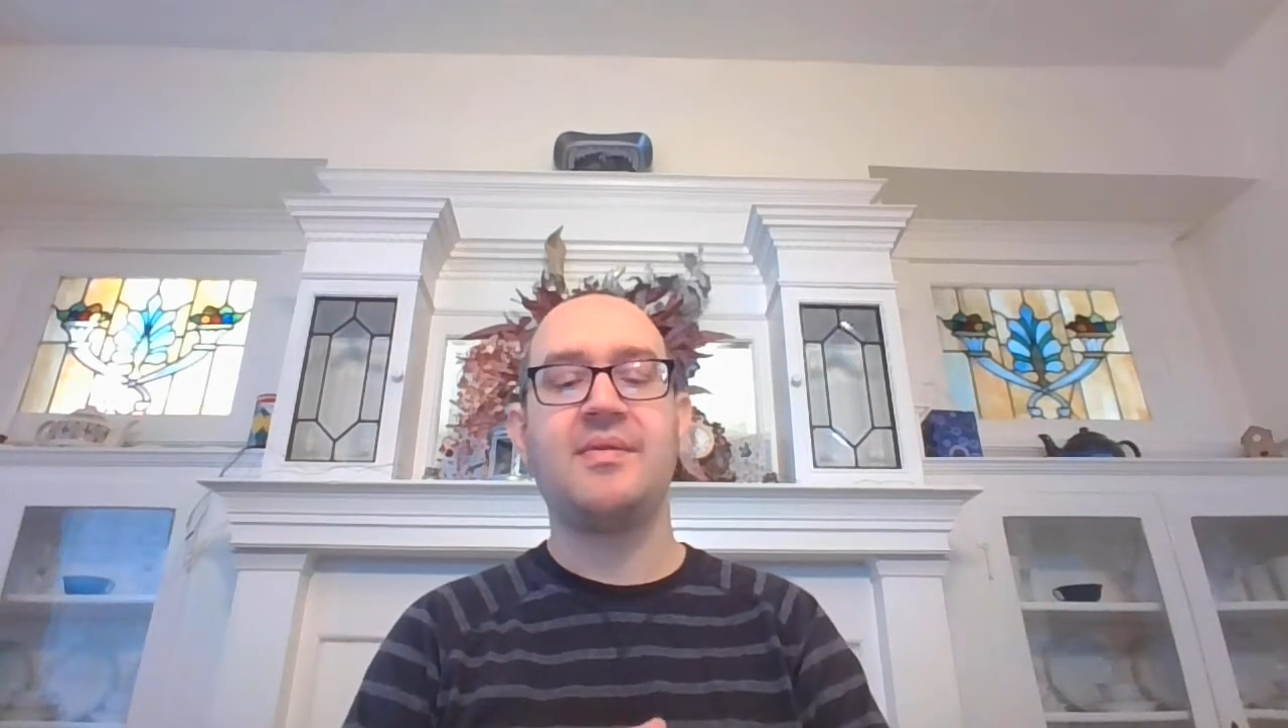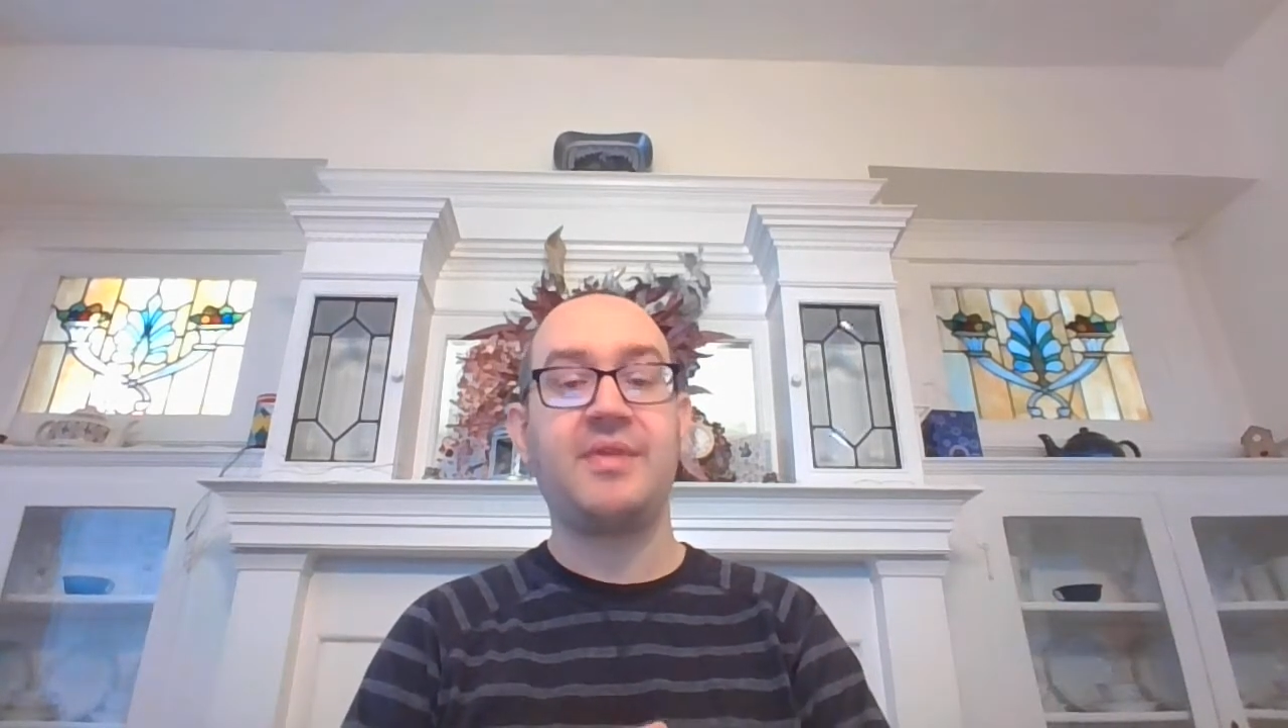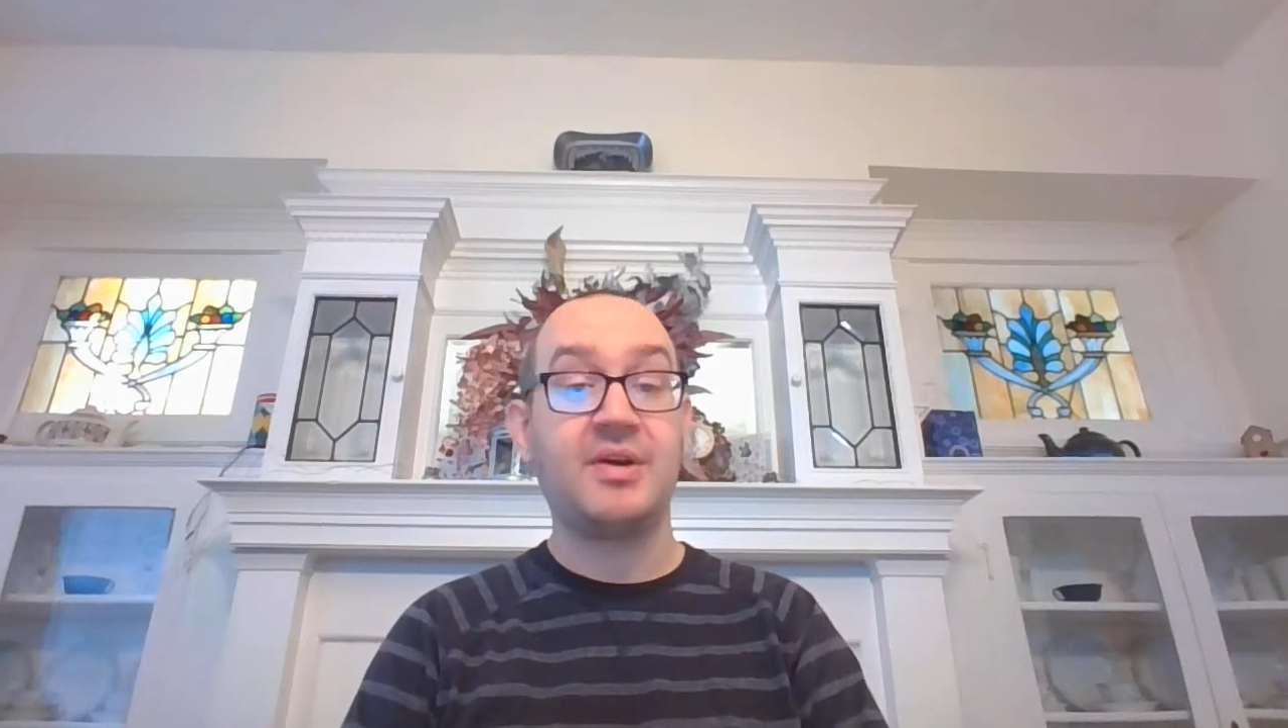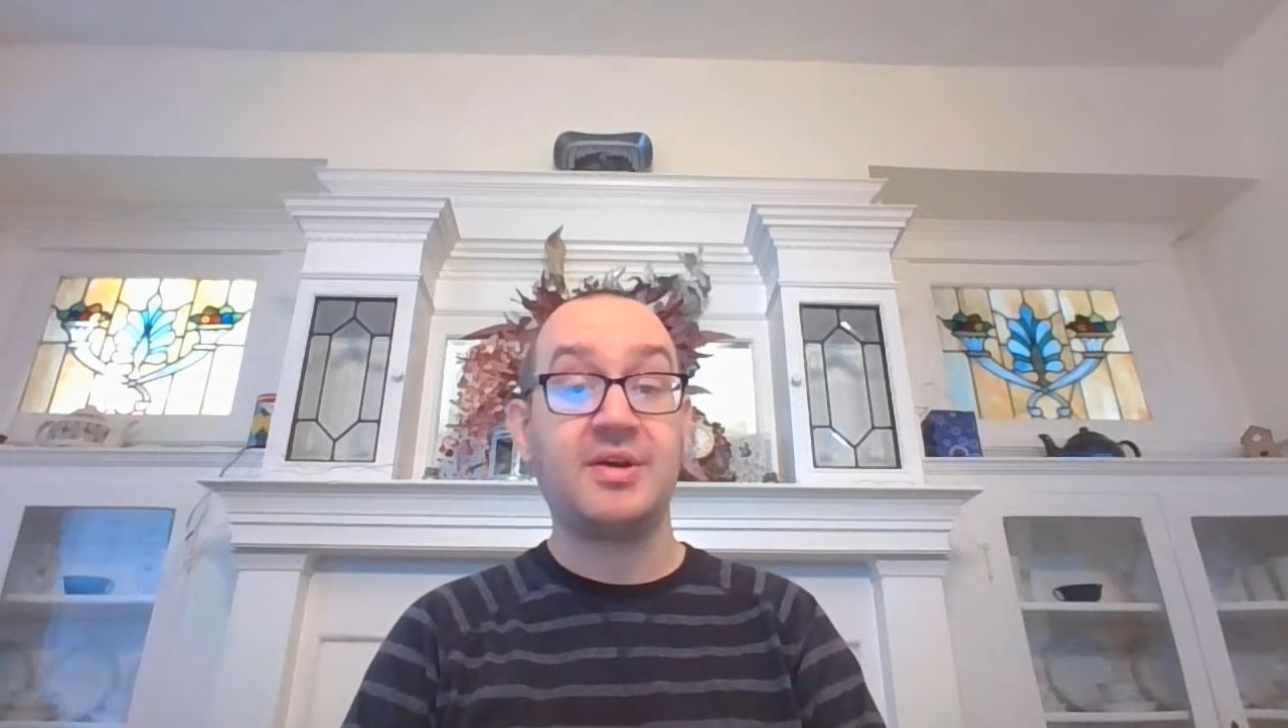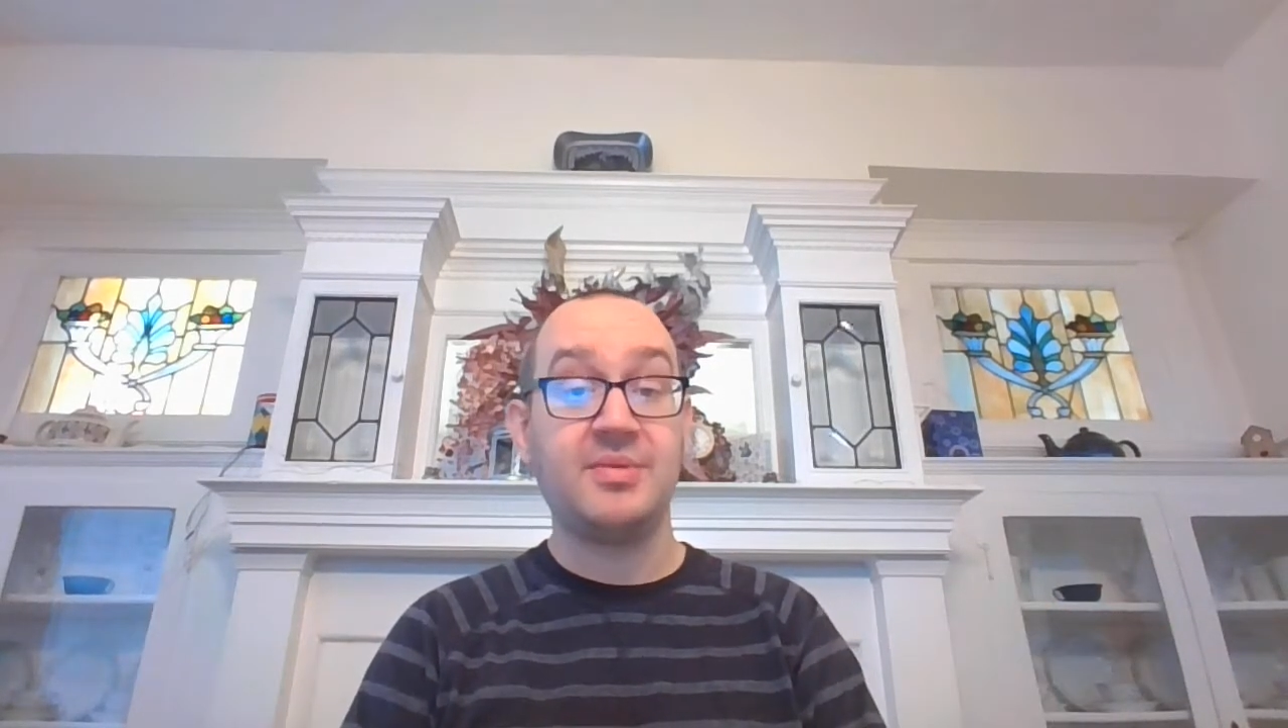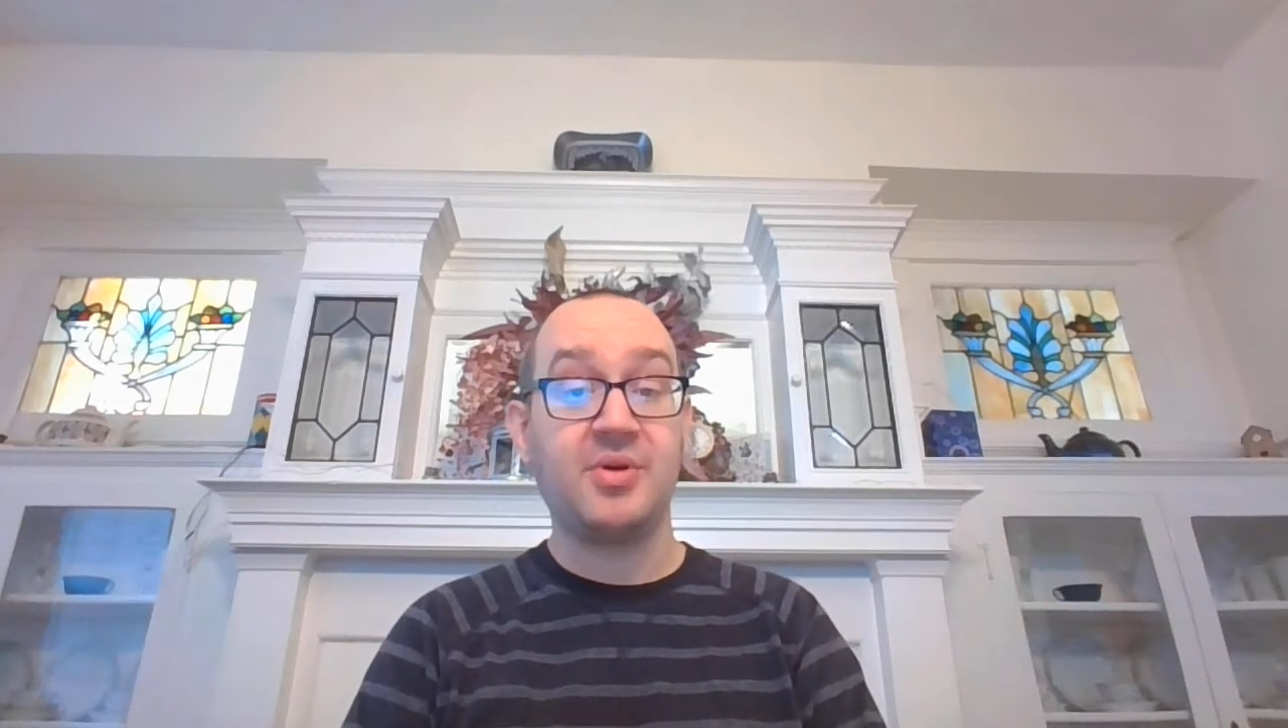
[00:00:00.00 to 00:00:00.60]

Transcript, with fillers: very good